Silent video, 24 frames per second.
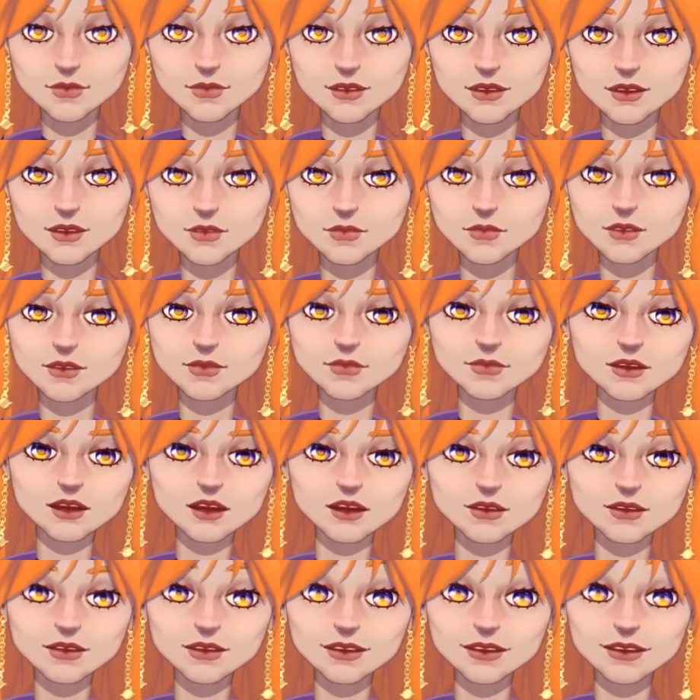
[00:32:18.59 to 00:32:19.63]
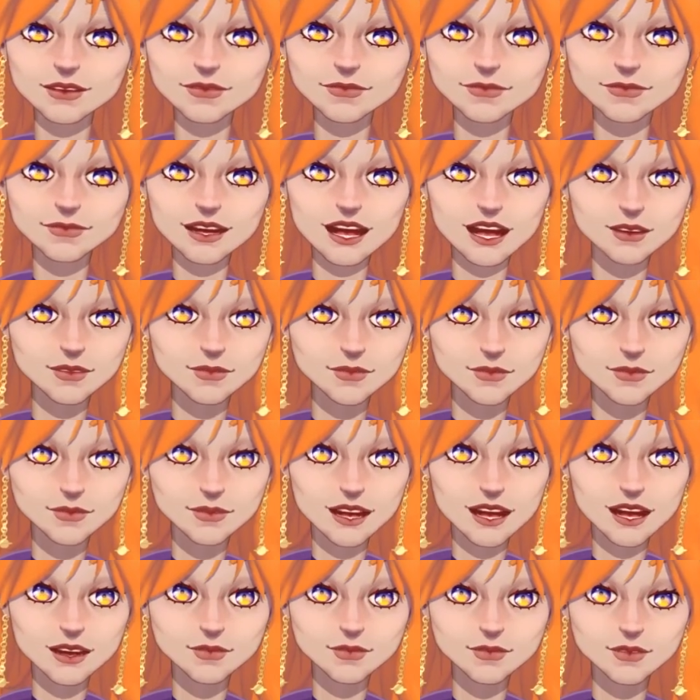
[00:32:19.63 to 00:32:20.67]
It's just so sudden.
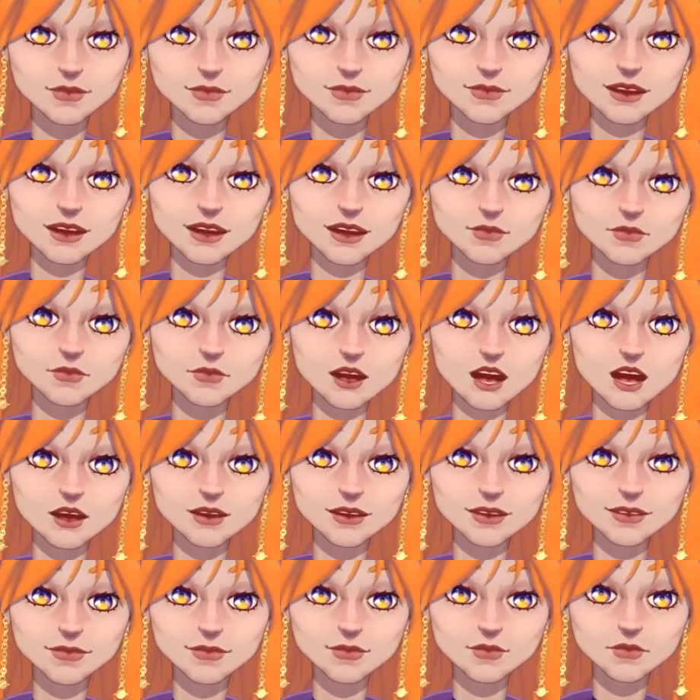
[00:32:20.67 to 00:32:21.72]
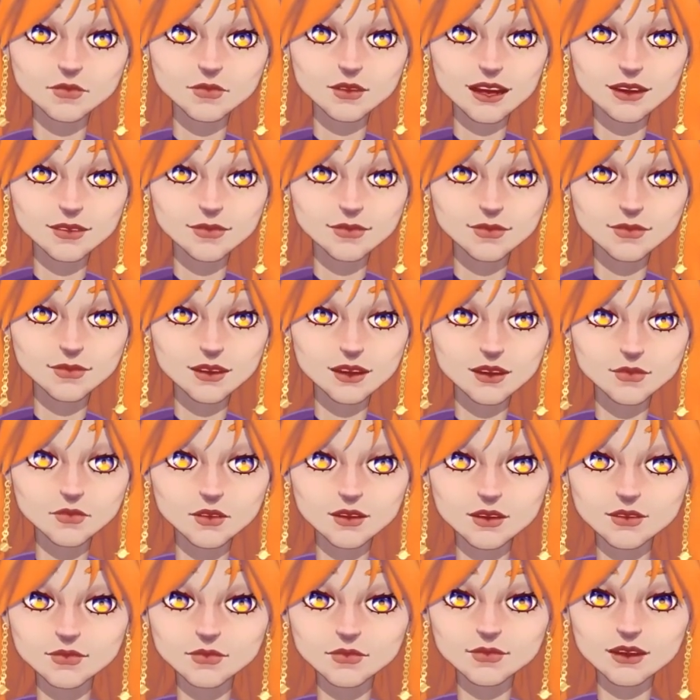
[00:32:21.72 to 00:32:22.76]
Feels like I'm walking into mist. A
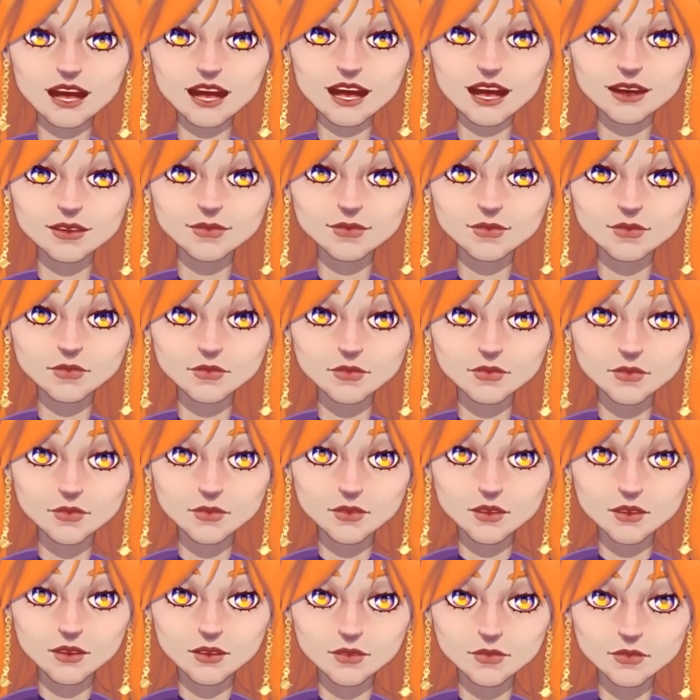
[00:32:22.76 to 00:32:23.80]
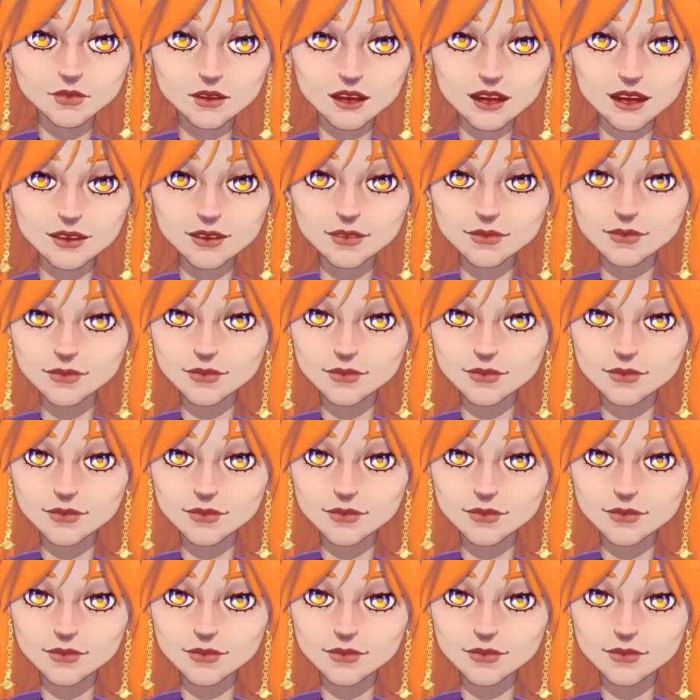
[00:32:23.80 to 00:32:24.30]
bit of guidance wouldn't hurt, would it?